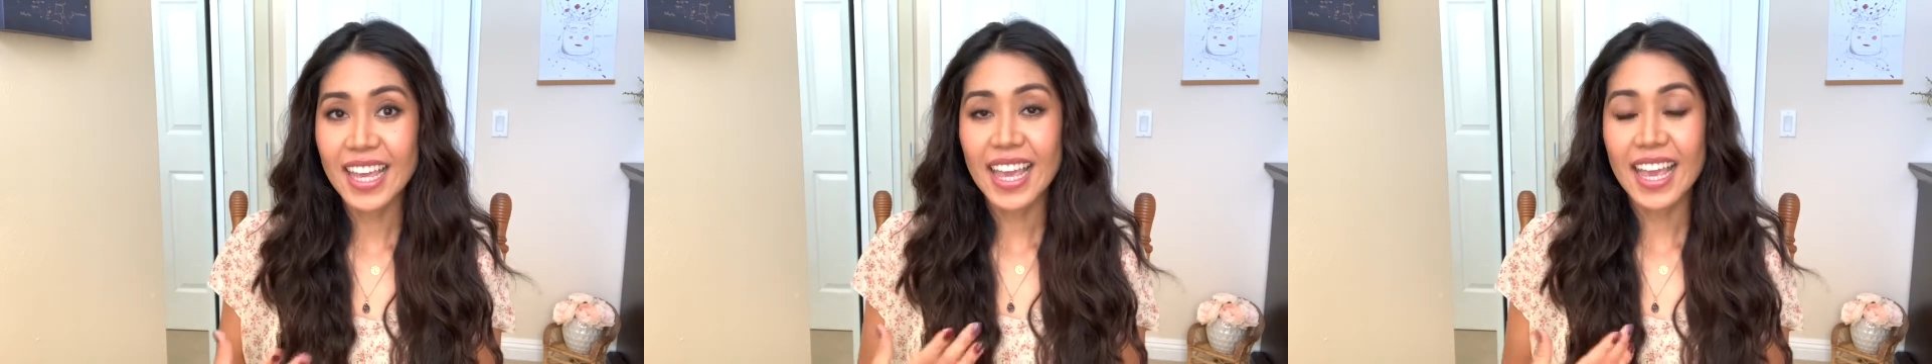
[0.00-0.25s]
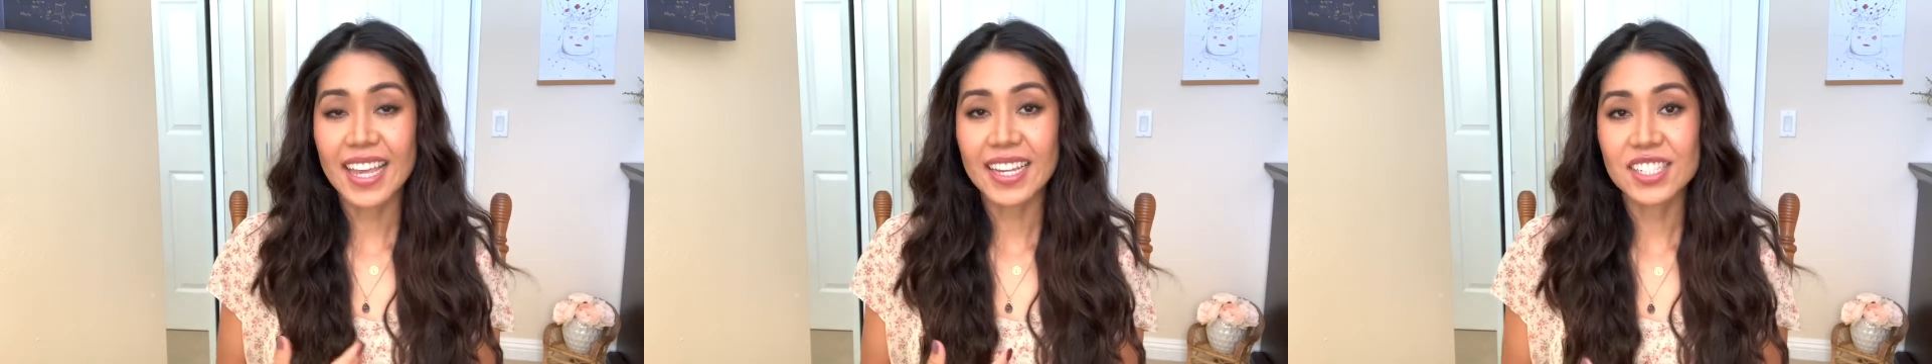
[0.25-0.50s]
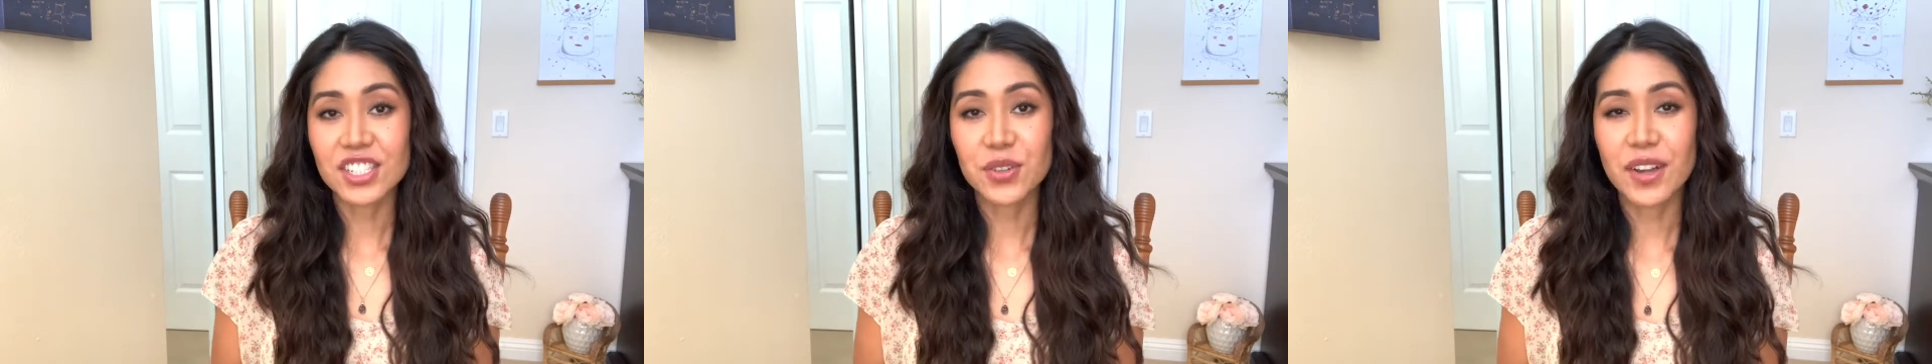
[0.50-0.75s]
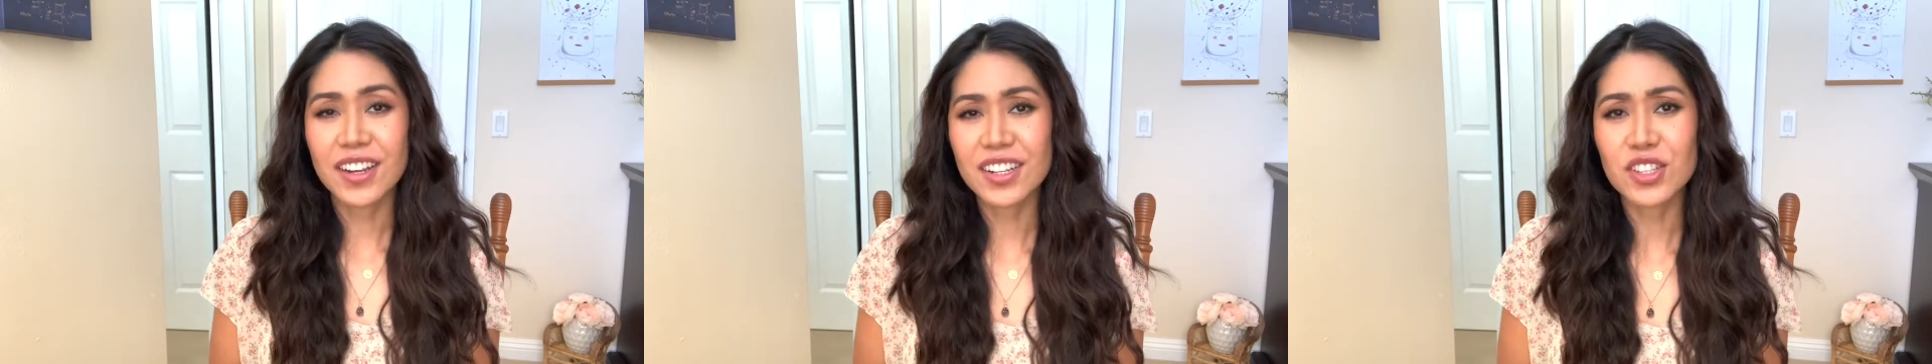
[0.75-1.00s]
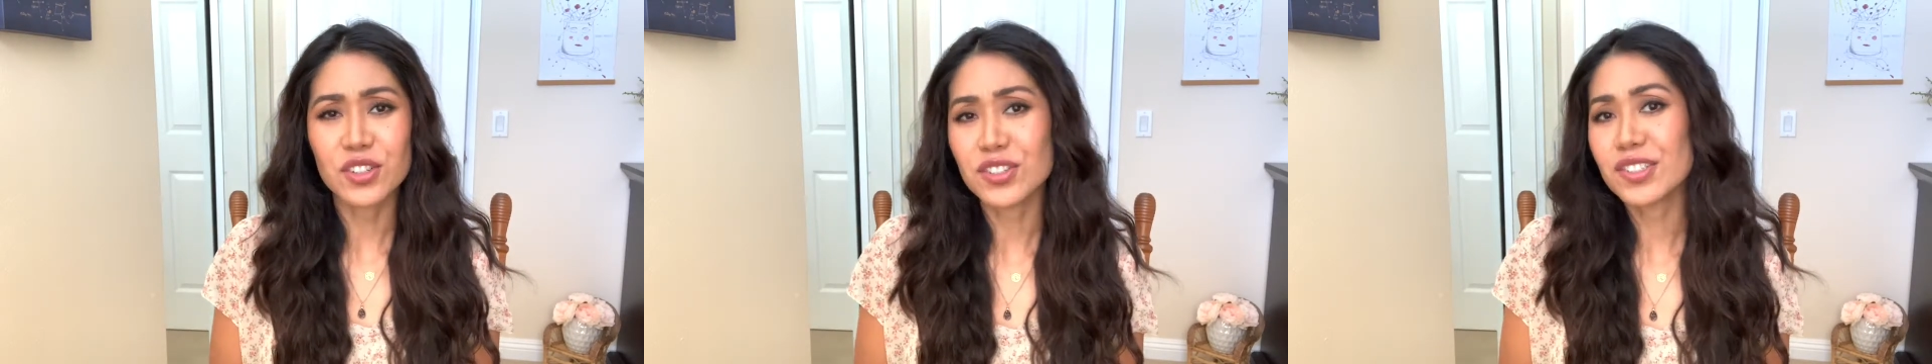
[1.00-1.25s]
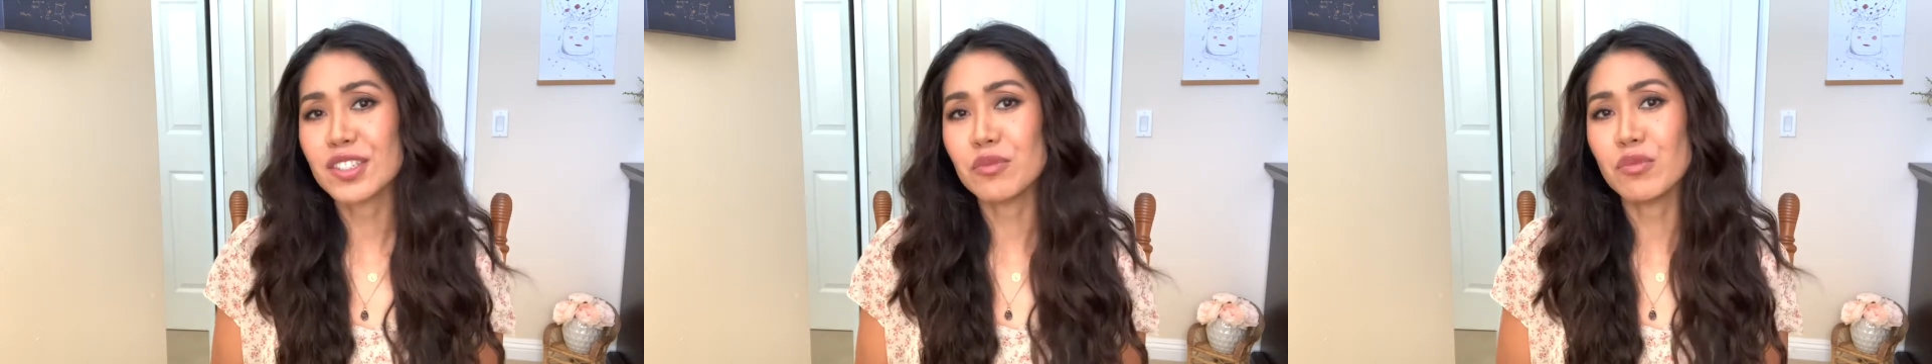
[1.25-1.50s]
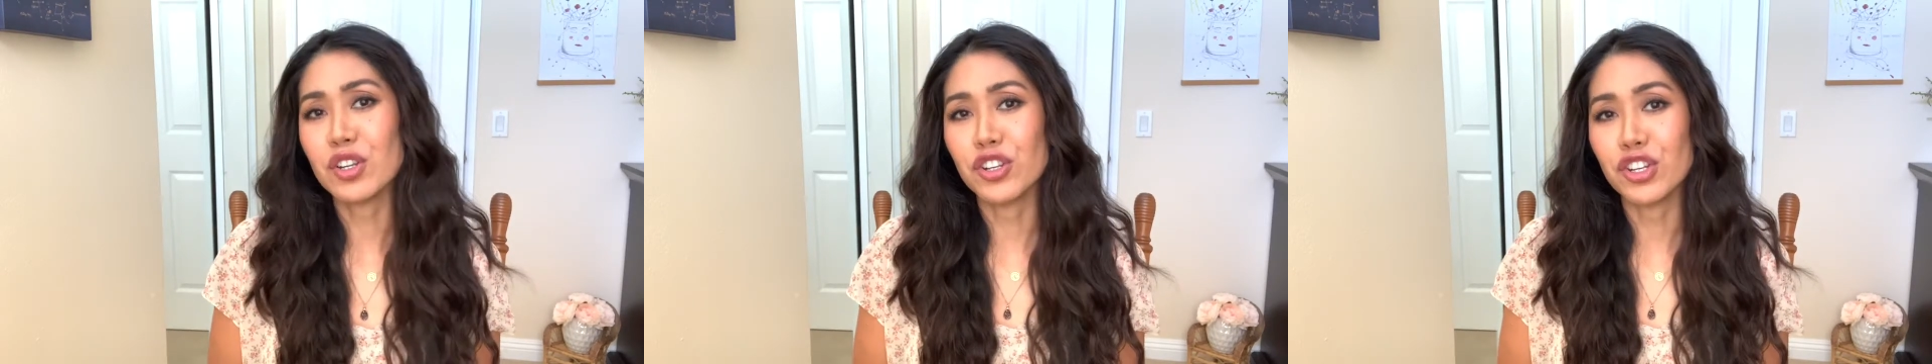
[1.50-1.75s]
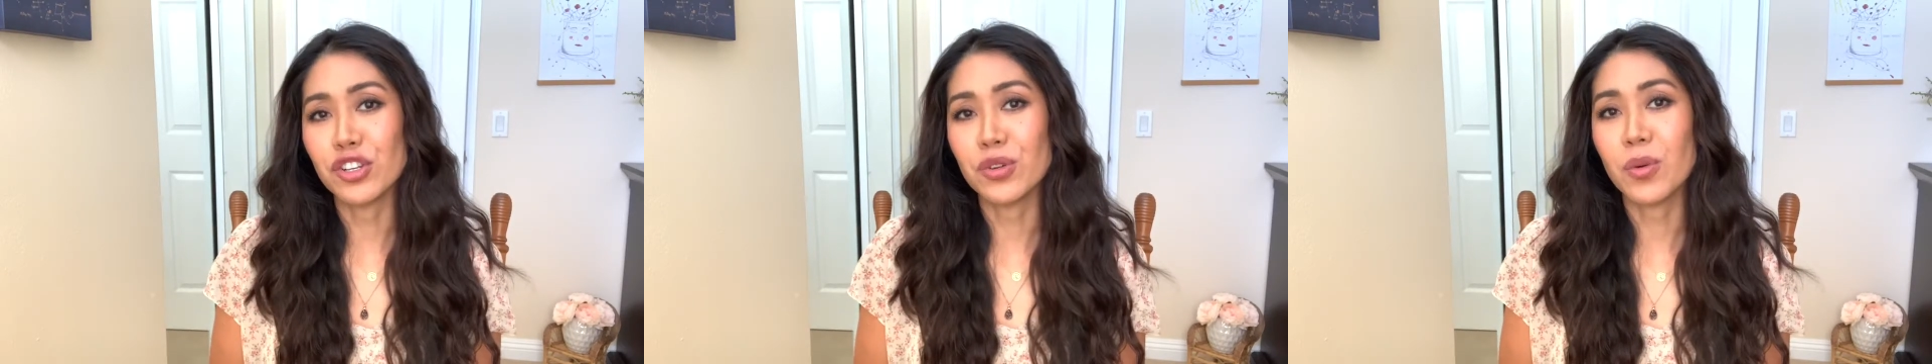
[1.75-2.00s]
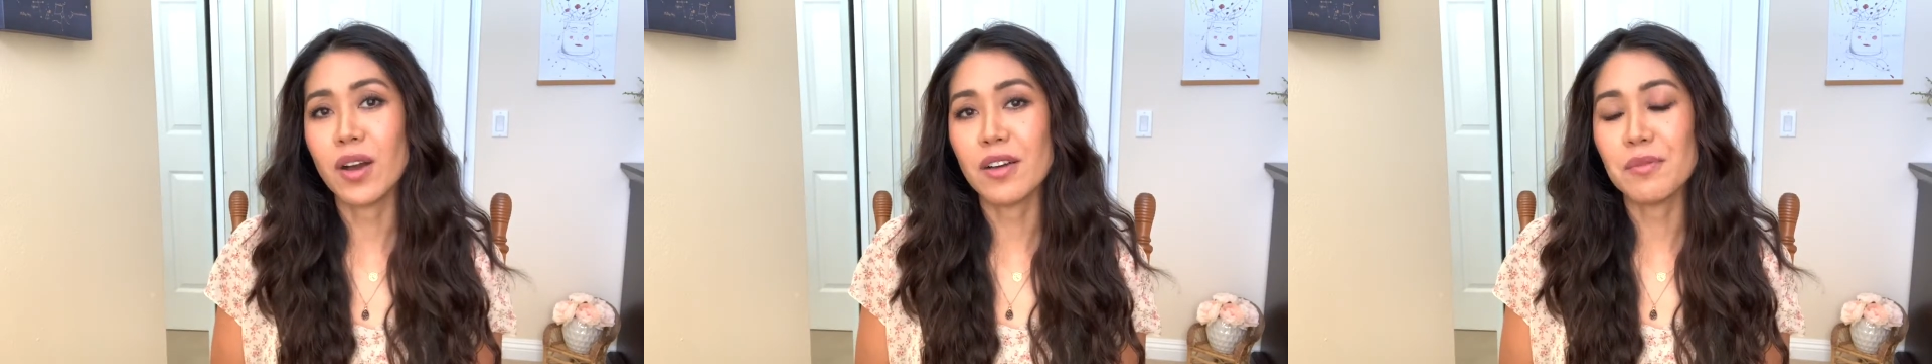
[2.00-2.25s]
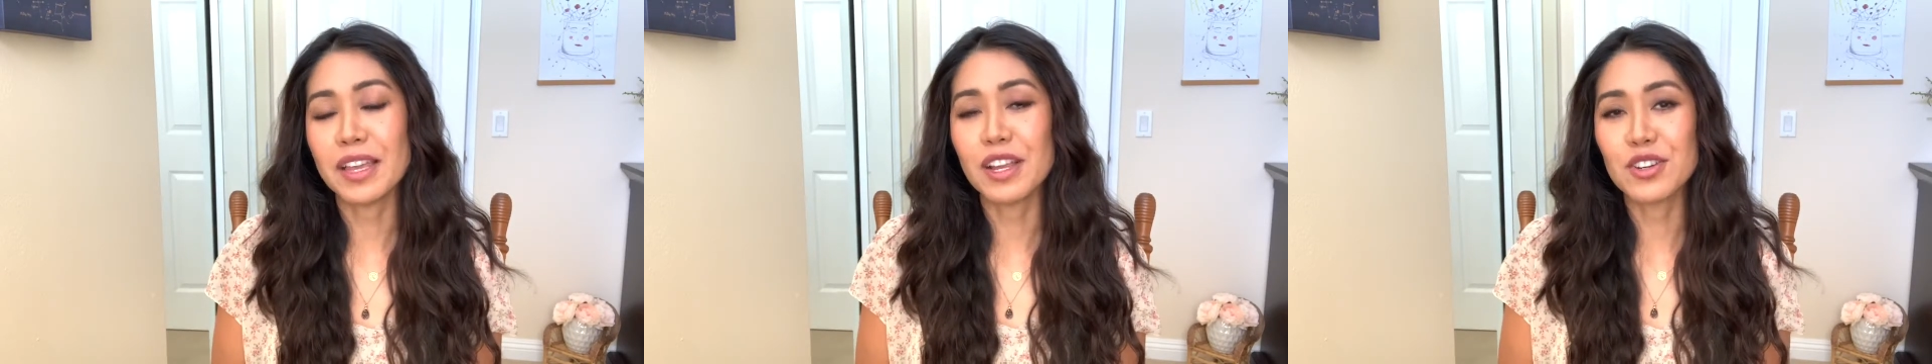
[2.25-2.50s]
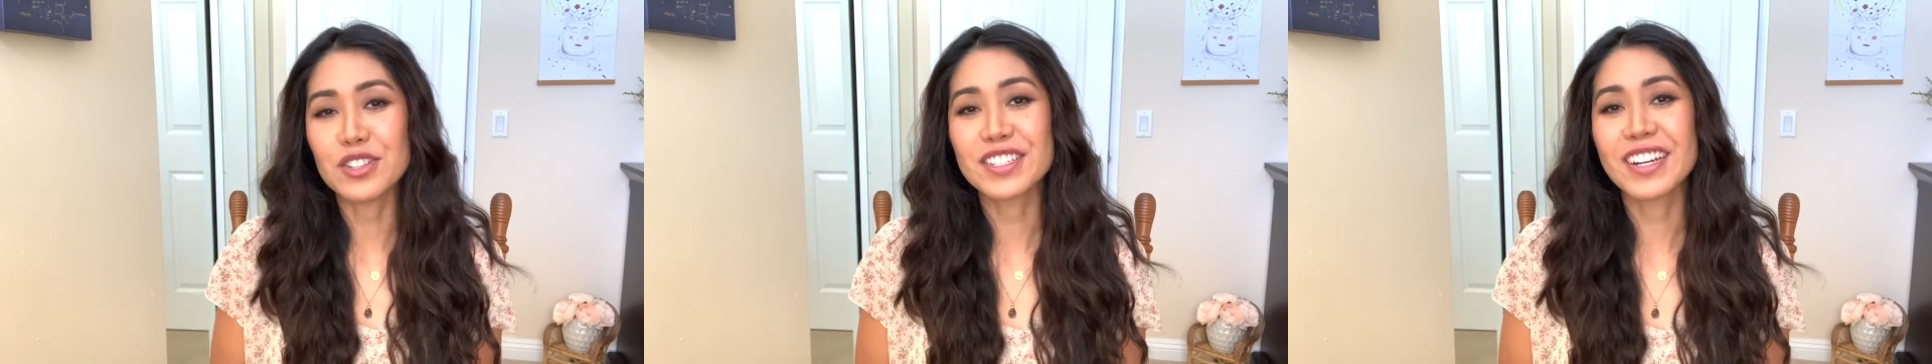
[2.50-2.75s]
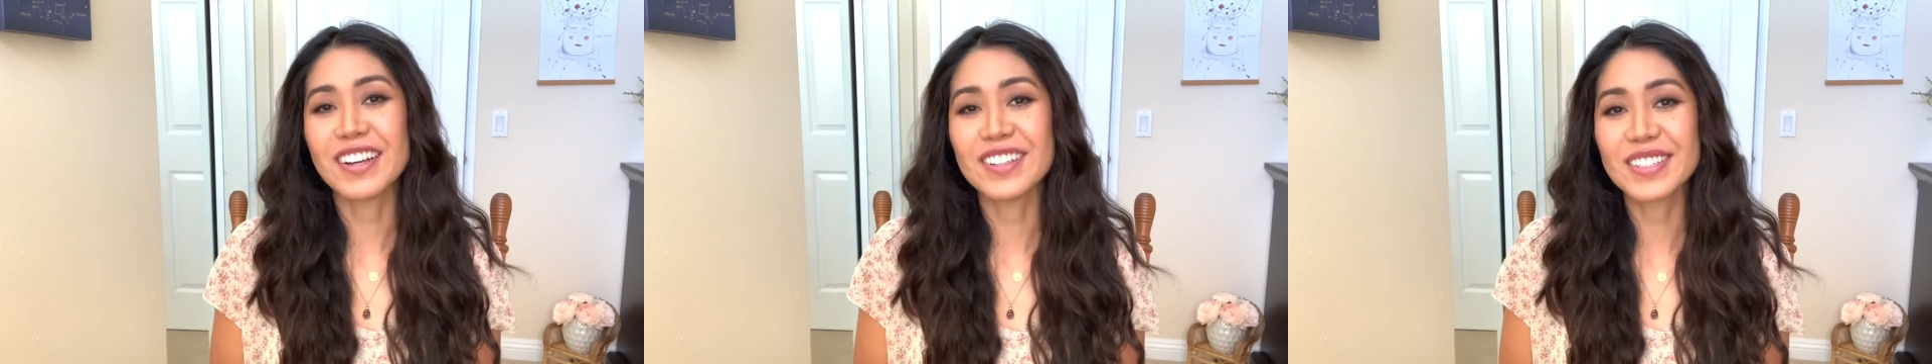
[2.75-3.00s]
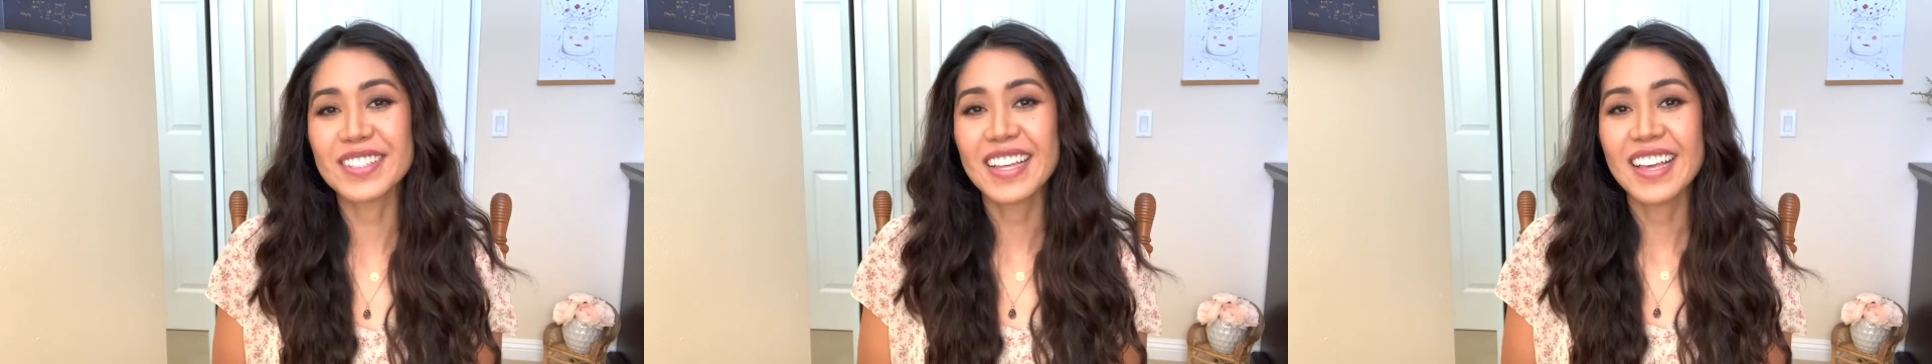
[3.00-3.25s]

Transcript: and you kind of learn some new hairstyles